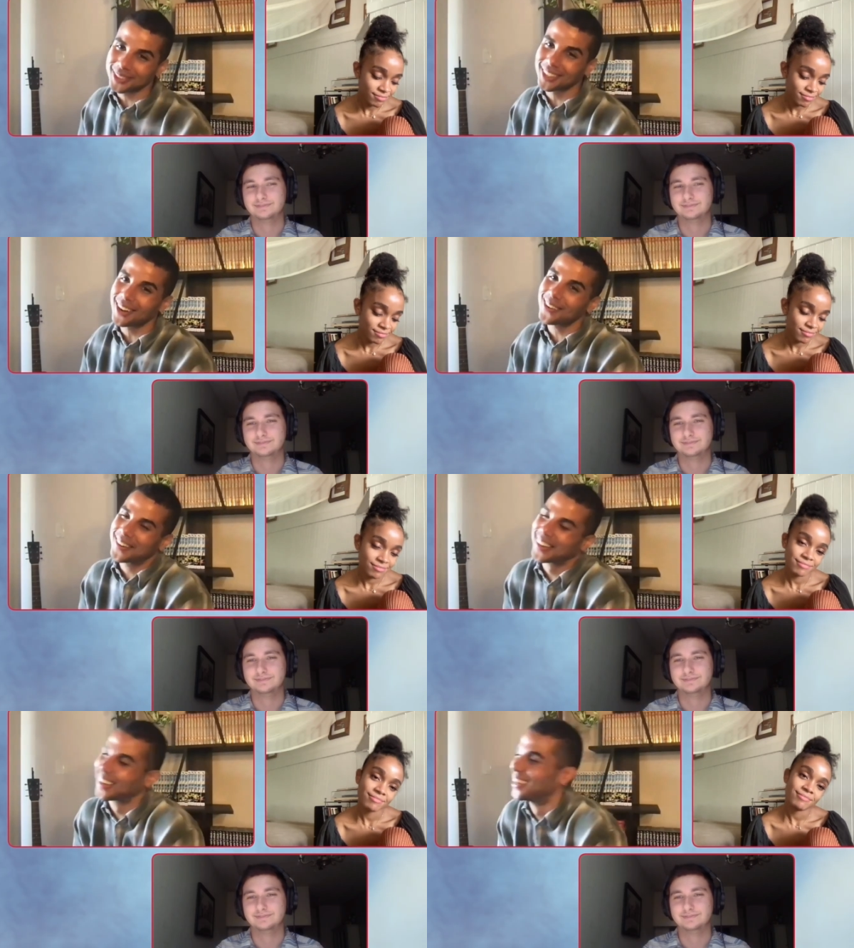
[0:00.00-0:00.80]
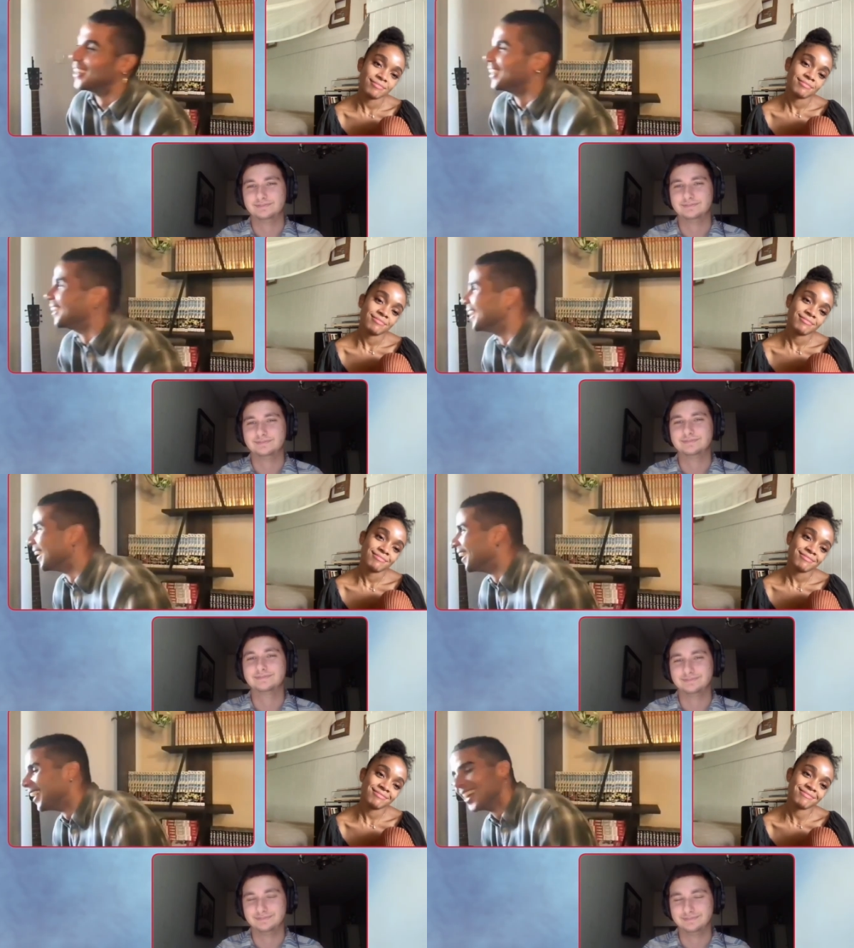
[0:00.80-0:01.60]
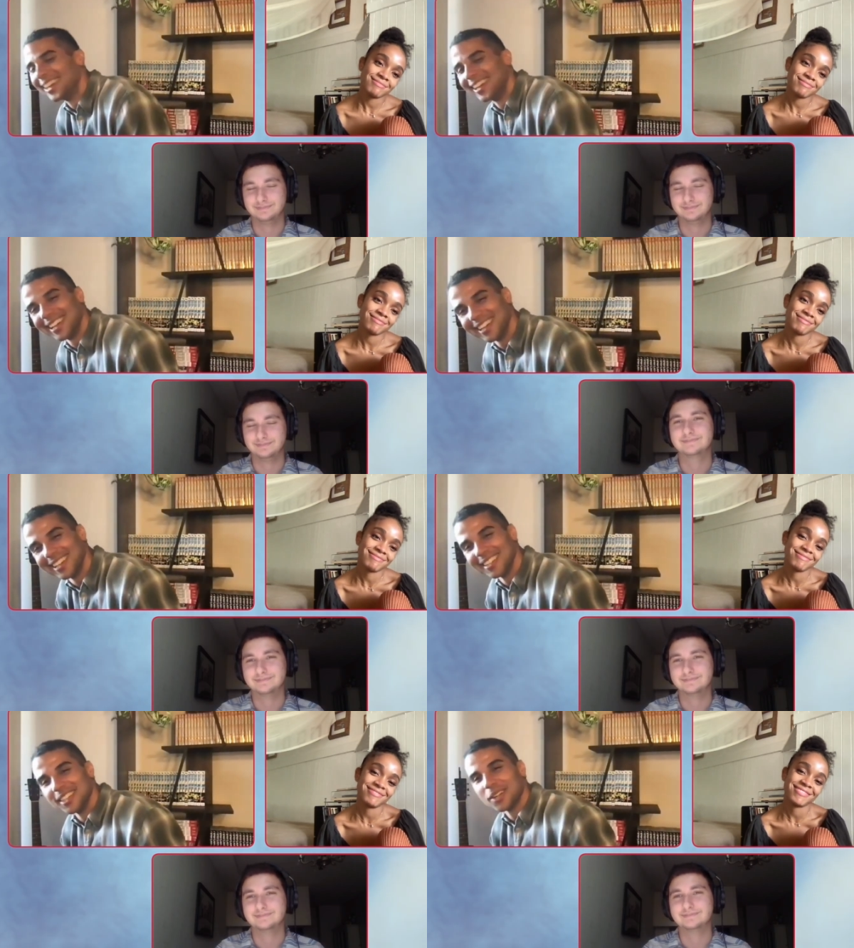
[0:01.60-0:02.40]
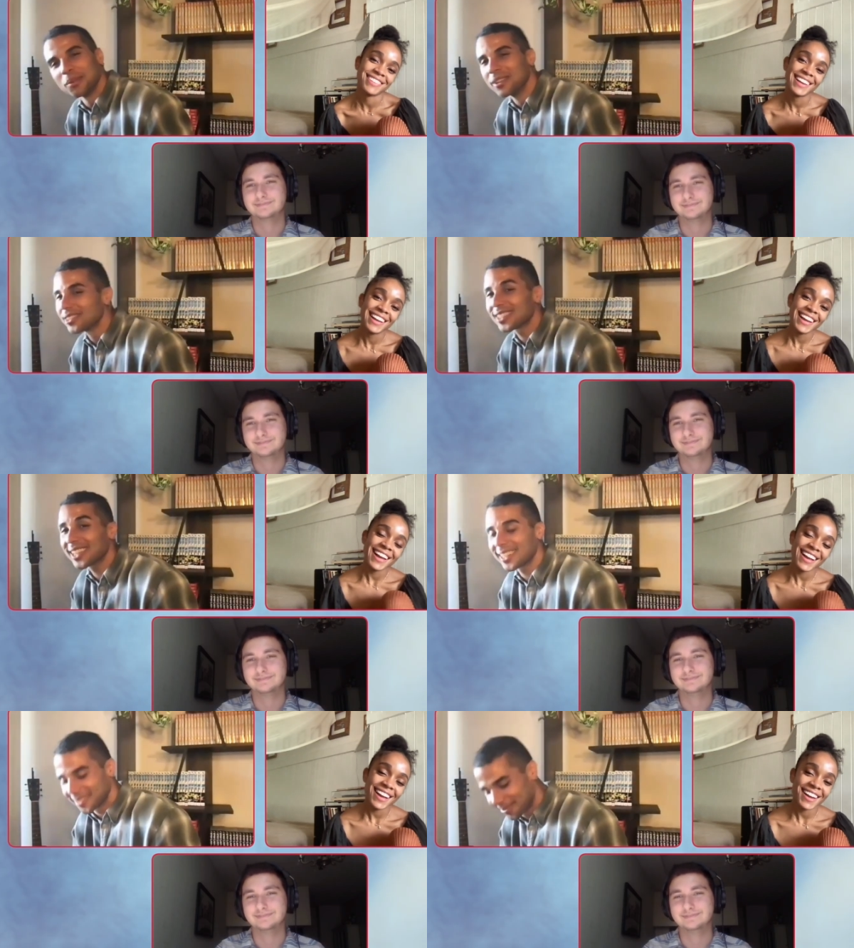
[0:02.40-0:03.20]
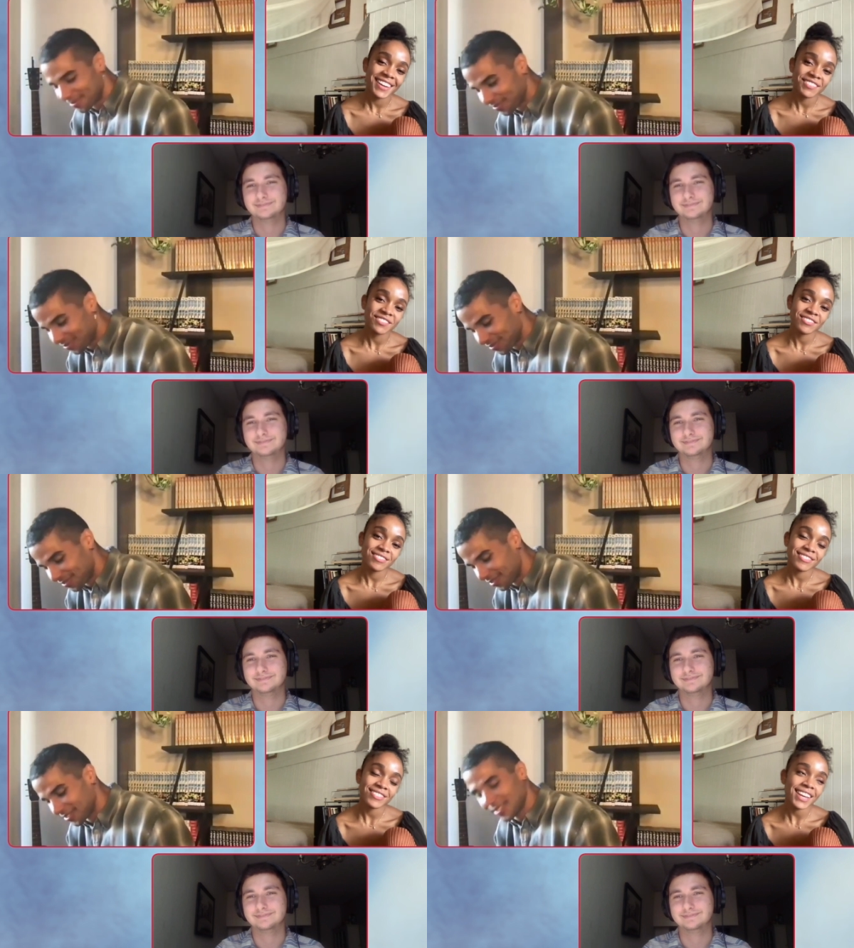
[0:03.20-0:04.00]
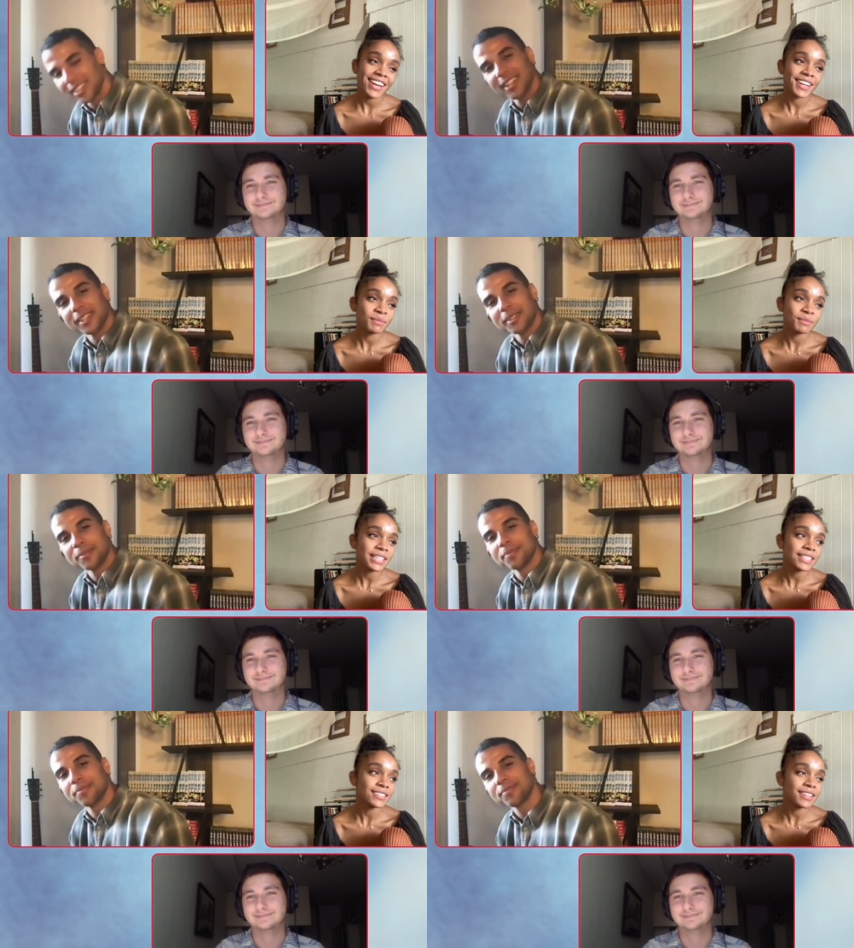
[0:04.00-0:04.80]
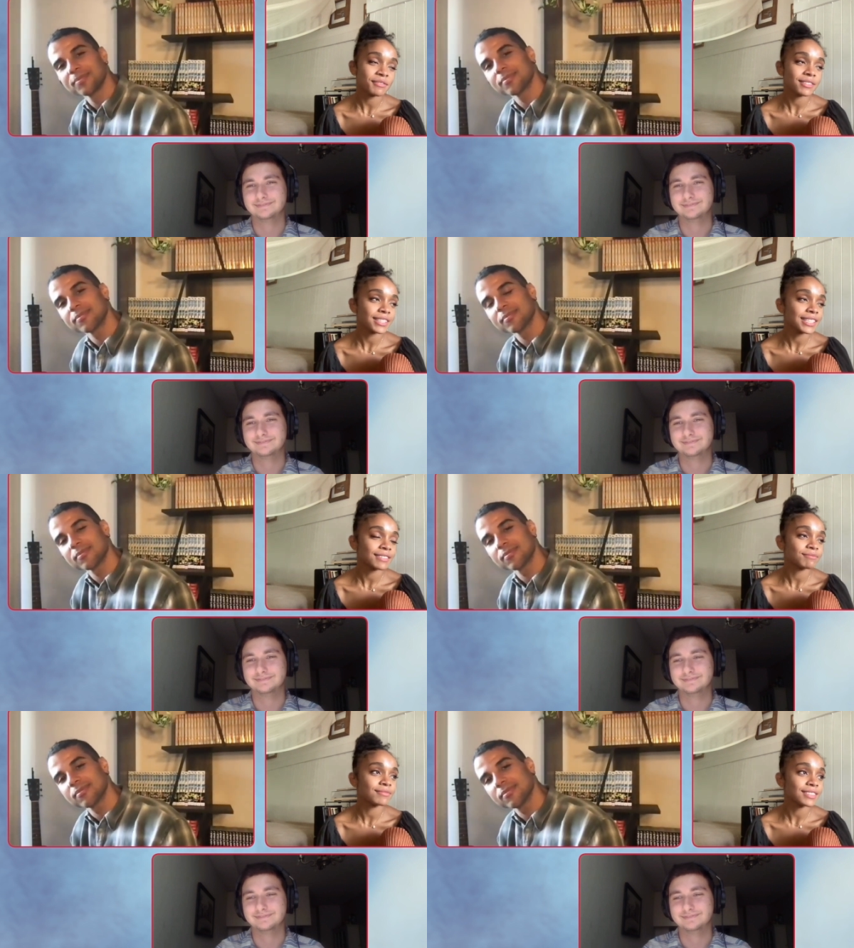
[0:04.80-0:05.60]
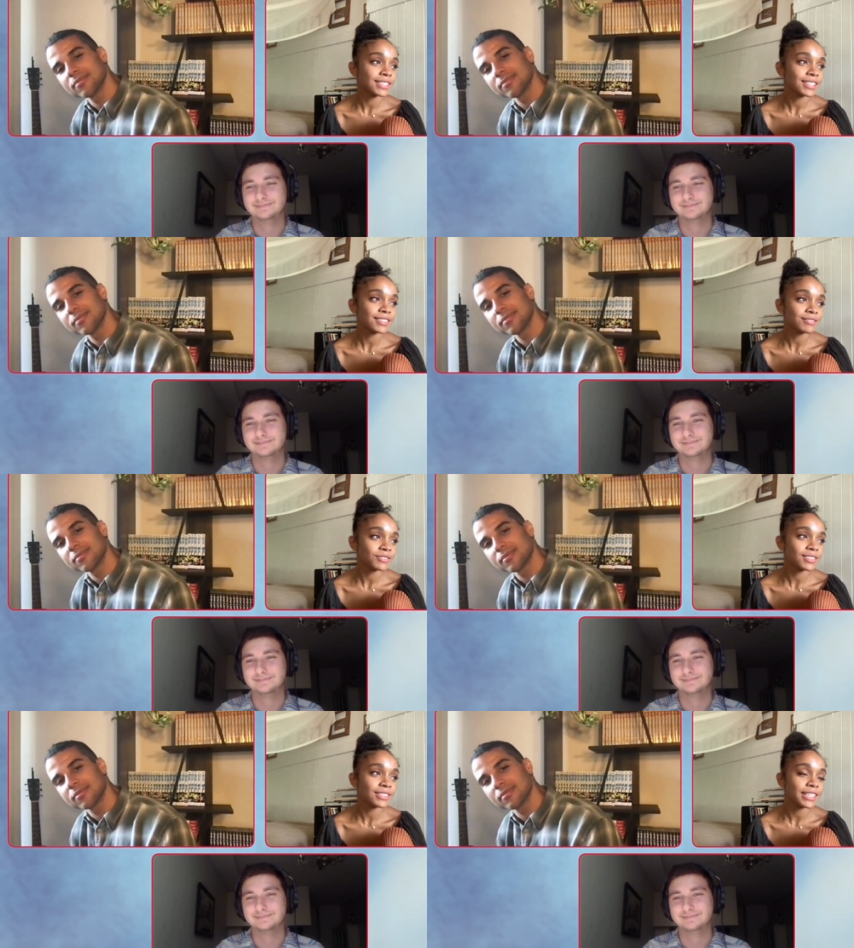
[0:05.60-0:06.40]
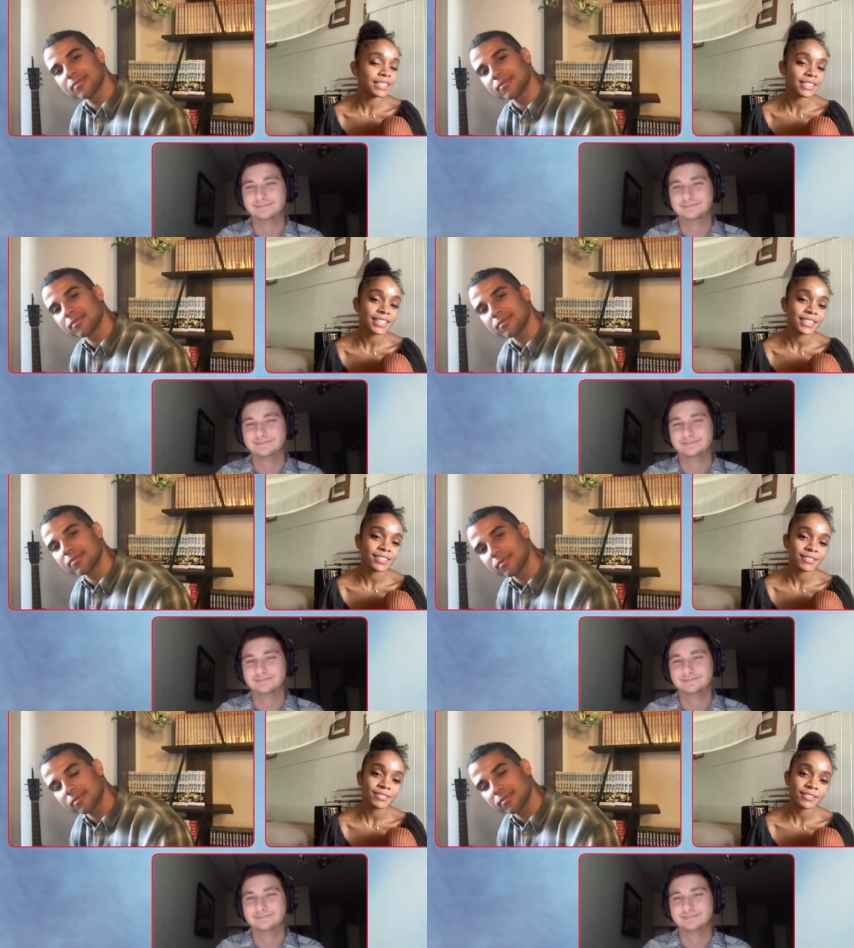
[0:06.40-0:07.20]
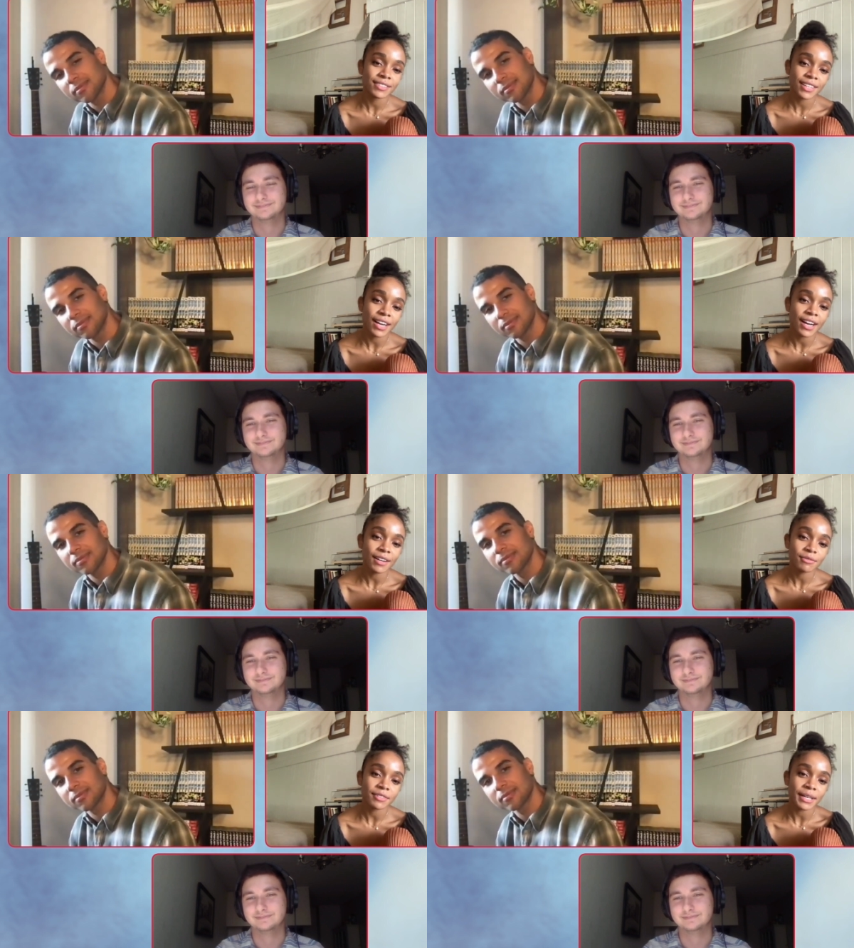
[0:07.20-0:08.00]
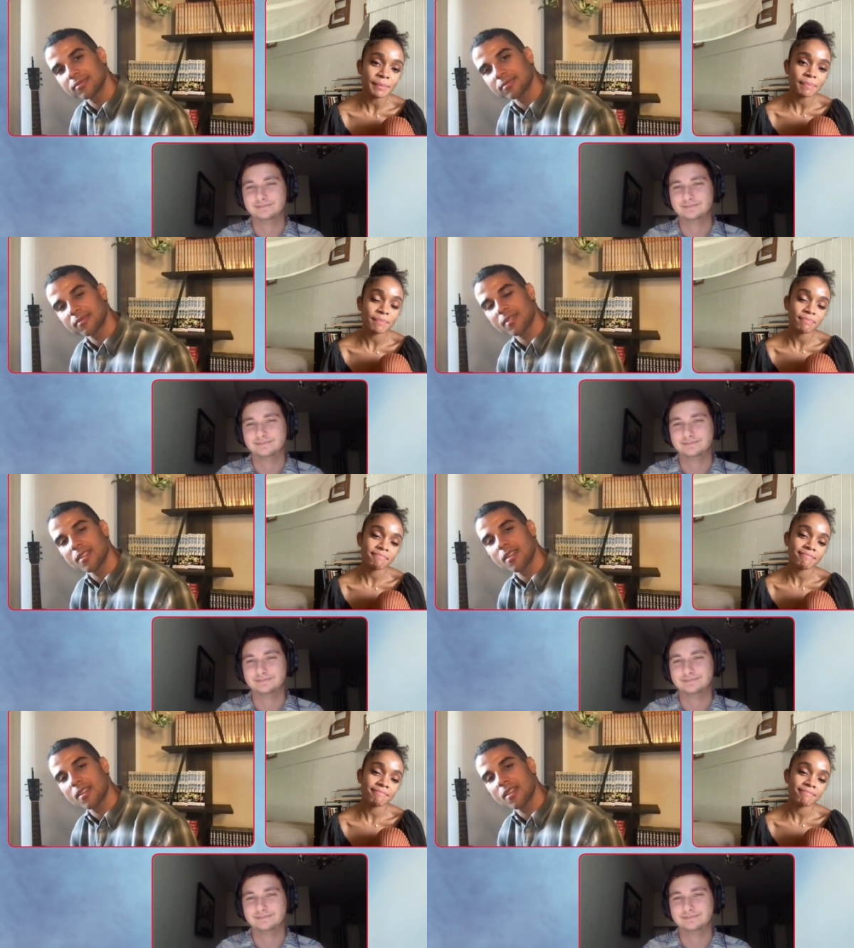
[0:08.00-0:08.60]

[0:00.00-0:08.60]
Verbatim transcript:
Speaker 1: you know? Mm-hmm. We'll see.
Speaker 2: Yeah, and Mia is definitely healing from